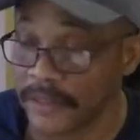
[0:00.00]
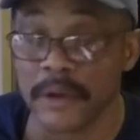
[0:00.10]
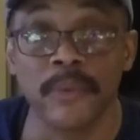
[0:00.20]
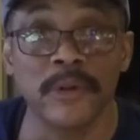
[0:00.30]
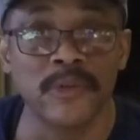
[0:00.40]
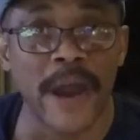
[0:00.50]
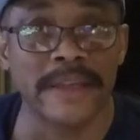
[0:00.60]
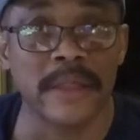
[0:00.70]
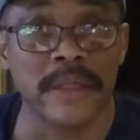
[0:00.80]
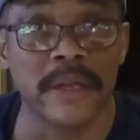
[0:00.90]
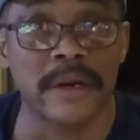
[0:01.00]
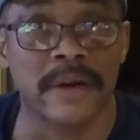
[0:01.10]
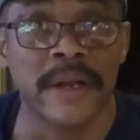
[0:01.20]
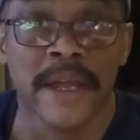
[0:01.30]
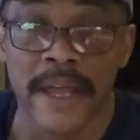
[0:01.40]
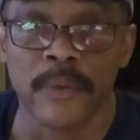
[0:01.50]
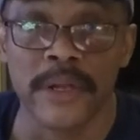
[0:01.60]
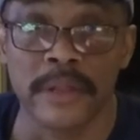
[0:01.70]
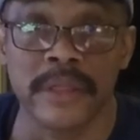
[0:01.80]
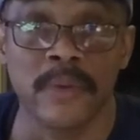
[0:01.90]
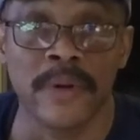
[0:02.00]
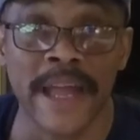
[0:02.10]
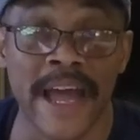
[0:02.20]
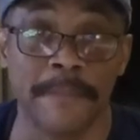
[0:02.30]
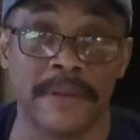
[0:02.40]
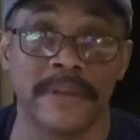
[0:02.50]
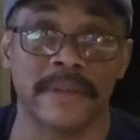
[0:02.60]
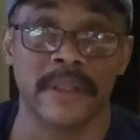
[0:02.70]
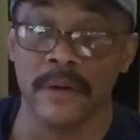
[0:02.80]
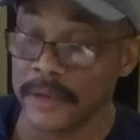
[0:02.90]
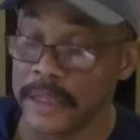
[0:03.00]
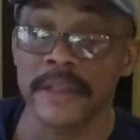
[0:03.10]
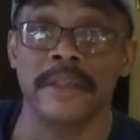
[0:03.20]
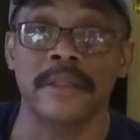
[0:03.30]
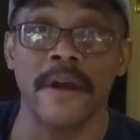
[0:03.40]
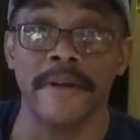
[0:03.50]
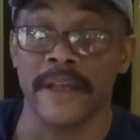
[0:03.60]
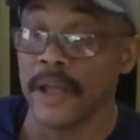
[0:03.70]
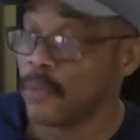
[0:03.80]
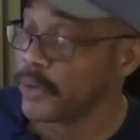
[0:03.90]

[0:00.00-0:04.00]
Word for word: So we'll try this here and we're gonna see what happens. So let's get started.